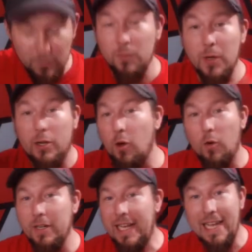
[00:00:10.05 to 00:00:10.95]

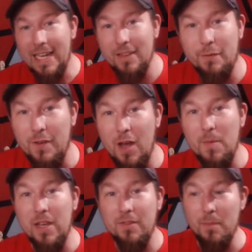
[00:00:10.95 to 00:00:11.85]
record getting the FNA
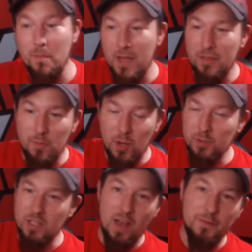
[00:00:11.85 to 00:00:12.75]
mail in the
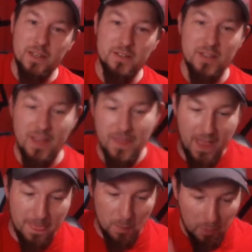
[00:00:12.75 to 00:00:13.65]
post office and
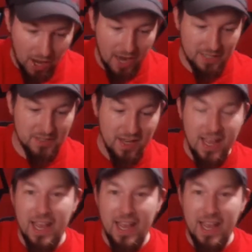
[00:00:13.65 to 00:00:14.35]
then the box,